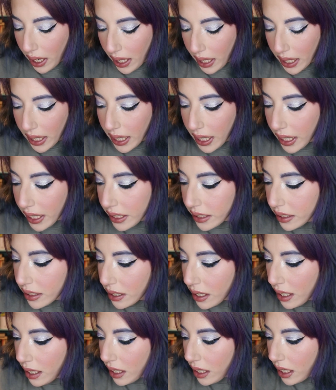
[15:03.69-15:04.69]

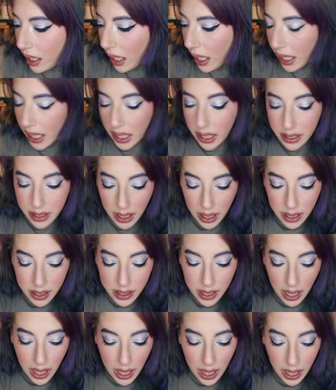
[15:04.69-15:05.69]
eyes. Eyes,
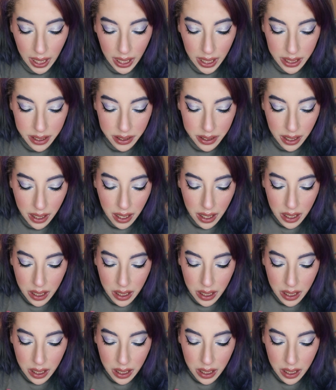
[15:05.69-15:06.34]
eyes, eyes.